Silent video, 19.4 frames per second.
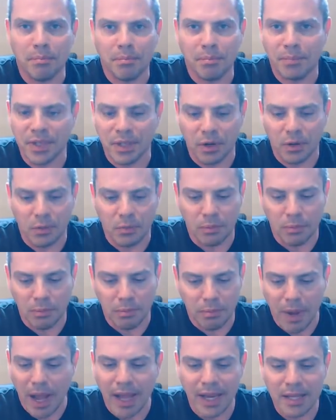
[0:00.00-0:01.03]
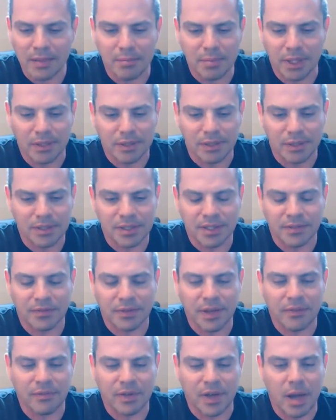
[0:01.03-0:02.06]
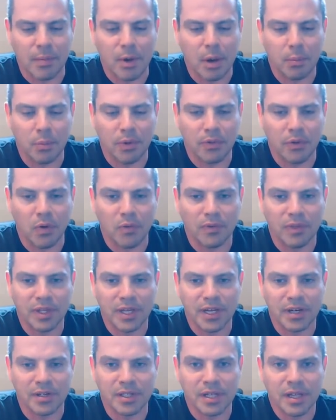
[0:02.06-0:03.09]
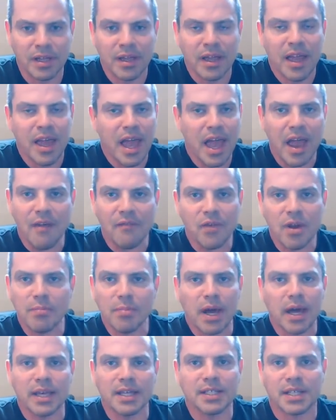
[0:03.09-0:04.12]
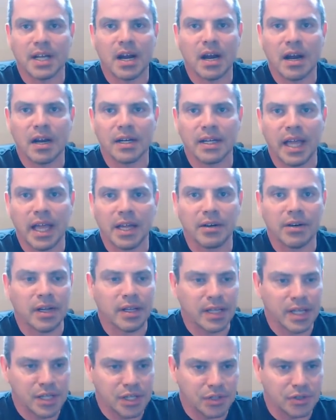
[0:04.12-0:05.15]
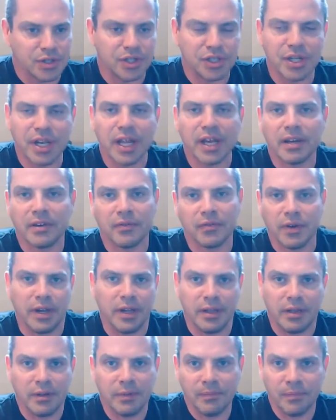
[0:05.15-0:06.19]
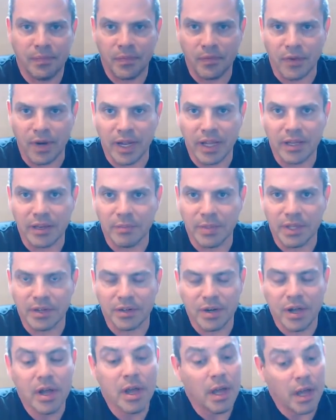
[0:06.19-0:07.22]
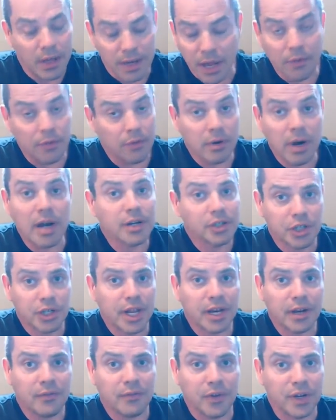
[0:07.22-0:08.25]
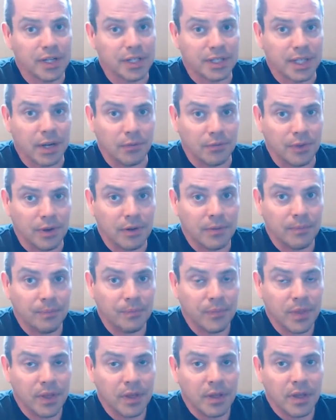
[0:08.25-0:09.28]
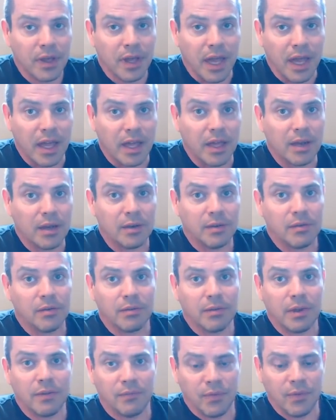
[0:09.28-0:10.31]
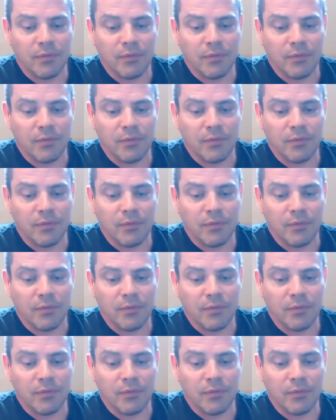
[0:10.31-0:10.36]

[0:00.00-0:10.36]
you know bodybuilders have, have come up with over the years. Everybody's a hard gainer unless you're a genetic freak, right? I mean, there now there are genetic freaks out there, and if